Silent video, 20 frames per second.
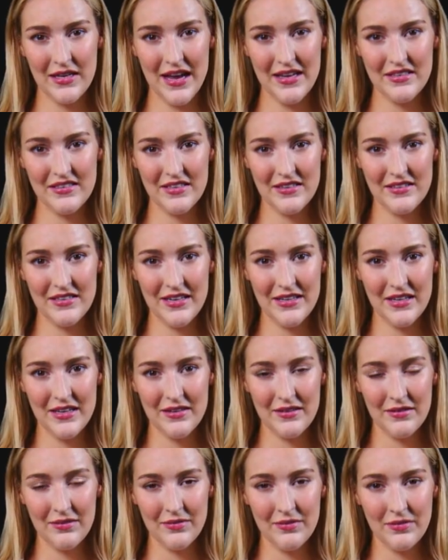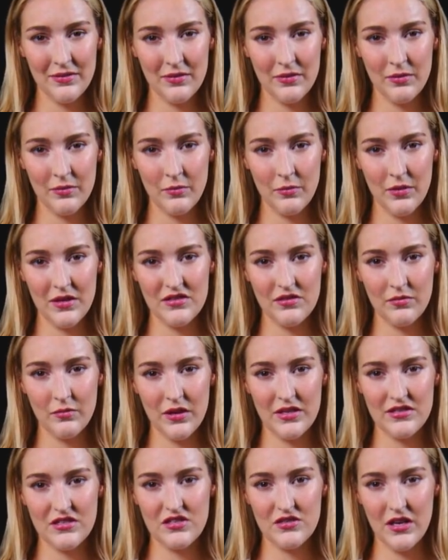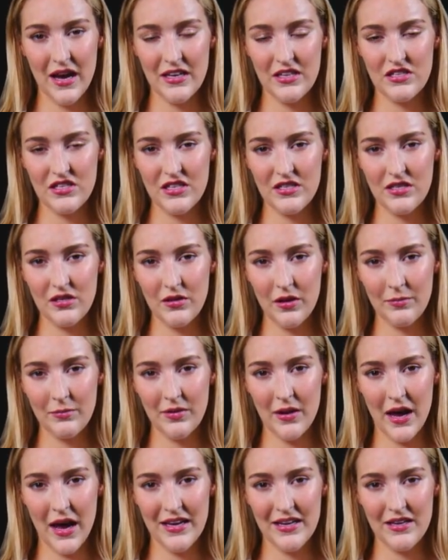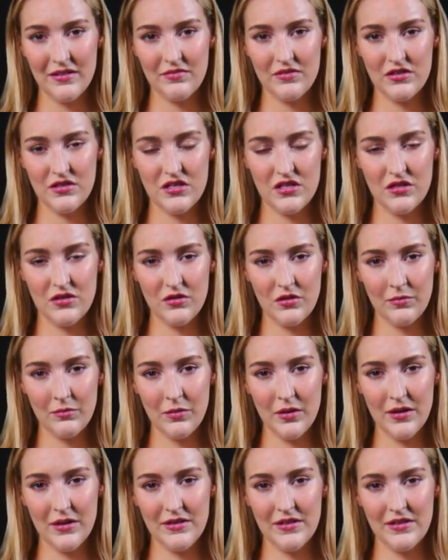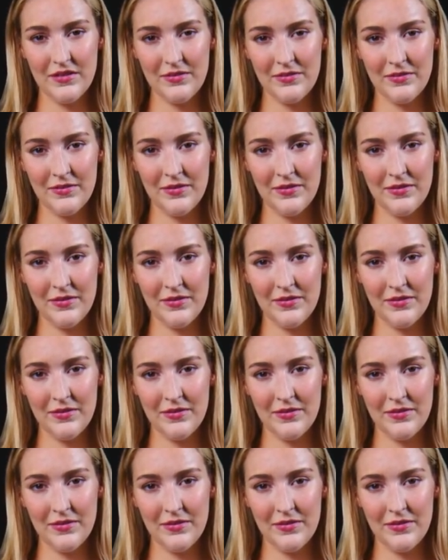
exit ticket. What's one strategy you'll apply in future group work?